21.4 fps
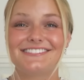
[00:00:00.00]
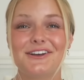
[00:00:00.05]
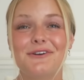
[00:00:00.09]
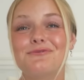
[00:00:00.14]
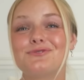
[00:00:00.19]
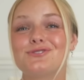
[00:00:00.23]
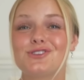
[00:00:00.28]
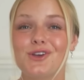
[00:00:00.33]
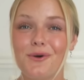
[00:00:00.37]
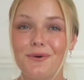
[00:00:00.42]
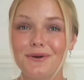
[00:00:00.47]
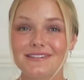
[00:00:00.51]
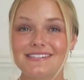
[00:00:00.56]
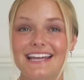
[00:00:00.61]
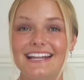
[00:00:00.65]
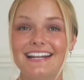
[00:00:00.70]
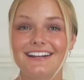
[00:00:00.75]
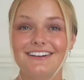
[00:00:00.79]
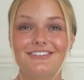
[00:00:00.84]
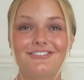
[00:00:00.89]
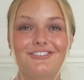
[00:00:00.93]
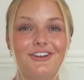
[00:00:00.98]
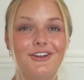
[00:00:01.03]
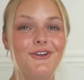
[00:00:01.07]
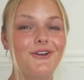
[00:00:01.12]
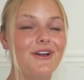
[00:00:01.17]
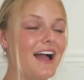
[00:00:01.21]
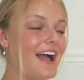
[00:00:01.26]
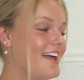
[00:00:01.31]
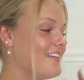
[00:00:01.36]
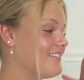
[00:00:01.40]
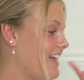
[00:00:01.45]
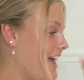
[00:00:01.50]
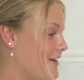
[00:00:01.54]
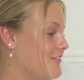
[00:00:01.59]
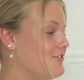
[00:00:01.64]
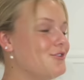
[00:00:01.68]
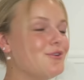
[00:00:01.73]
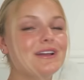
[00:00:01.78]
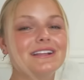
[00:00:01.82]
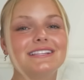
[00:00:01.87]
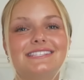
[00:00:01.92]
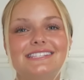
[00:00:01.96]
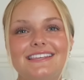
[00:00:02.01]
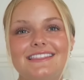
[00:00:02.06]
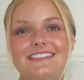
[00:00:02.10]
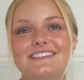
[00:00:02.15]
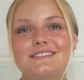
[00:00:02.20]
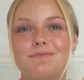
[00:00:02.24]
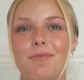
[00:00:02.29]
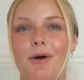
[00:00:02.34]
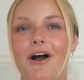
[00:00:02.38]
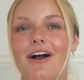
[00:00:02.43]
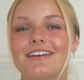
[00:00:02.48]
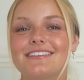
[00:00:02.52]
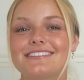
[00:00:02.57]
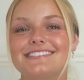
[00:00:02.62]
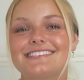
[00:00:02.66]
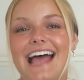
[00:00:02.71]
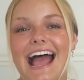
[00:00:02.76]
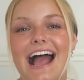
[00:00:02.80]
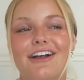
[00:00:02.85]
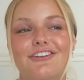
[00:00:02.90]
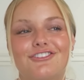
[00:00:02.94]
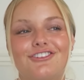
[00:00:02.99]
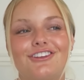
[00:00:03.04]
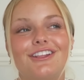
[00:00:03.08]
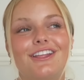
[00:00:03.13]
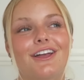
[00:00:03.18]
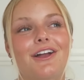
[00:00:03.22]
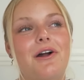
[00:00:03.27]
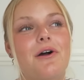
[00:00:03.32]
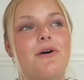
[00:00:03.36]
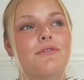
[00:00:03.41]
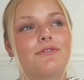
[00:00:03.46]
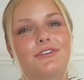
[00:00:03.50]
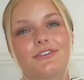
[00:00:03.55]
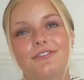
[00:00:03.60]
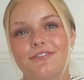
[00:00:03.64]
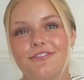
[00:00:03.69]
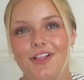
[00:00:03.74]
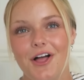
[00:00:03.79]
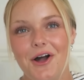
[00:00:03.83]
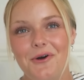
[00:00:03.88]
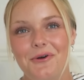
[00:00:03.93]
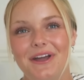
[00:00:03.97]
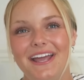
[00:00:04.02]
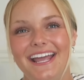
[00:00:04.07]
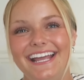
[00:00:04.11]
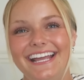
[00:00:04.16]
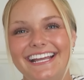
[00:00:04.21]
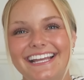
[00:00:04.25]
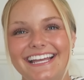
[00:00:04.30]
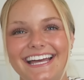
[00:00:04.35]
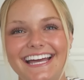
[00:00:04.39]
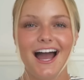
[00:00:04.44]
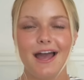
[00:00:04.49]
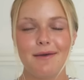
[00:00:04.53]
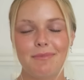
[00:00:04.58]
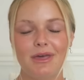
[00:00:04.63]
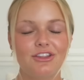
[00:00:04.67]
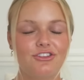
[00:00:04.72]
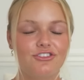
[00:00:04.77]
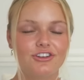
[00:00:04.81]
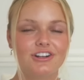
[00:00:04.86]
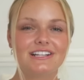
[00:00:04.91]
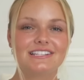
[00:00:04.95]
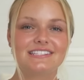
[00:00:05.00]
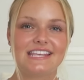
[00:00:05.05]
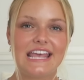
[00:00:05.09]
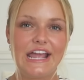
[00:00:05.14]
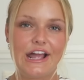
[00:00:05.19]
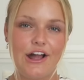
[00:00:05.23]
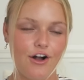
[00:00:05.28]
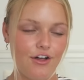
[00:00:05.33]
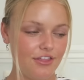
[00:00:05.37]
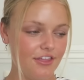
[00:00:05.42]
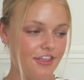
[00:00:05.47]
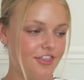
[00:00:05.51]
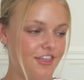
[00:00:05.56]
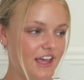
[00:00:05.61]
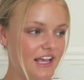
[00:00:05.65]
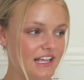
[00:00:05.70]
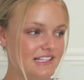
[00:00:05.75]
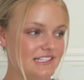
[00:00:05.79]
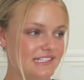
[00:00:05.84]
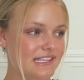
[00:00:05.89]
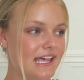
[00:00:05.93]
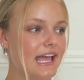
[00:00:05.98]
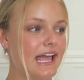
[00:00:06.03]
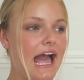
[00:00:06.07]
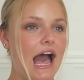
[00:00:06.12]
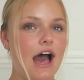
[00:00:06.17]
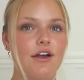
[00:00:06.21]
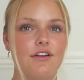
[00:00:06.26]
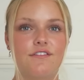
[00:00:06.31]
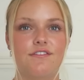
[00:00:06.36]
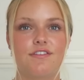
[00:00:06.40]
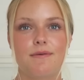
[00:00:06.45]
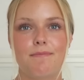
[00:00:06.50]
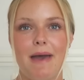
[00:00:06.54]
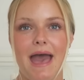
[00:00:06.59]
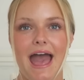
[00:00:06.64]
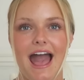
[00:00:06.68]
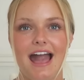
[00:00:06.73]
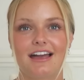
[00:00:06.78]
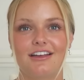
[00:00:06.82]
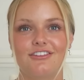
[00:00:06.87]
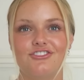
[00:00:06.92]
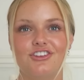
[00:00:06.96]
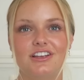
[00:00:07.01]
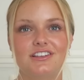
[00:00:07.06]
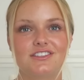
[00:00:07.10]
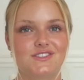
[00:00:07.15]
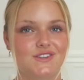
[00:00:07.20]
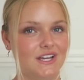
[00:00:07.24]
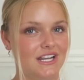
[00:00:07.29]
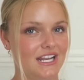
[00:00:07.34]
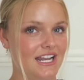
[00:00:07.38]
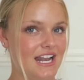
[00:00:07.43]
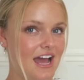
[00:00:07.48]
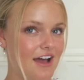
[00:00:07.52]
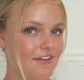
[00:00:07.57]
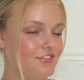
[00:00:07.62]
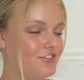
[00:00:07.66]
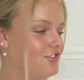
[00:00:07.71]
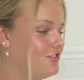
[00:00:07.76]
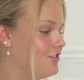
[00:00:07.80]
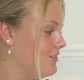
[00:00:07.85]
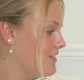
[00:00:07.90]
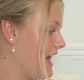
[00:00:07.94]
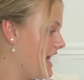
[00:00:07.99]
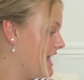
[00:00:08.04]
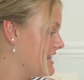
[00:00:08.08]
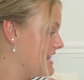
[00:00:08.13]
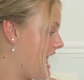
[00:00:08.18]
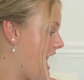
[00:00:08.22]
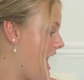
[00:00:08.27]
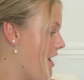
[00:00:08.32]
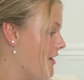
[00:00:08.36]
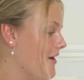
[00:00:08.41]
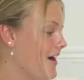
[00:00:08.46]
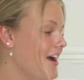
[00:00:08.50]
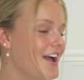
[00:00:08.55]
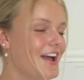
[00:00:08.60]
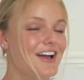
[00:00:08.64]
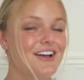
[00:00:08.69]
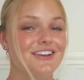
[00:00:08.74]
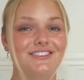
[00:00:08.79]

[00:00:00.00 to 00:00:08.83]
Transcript: So I'm so excited to show you guys. As you can see, this box is actually like overflowing. I made sure to take all the things like out of the packaging so I didn't have to do that now.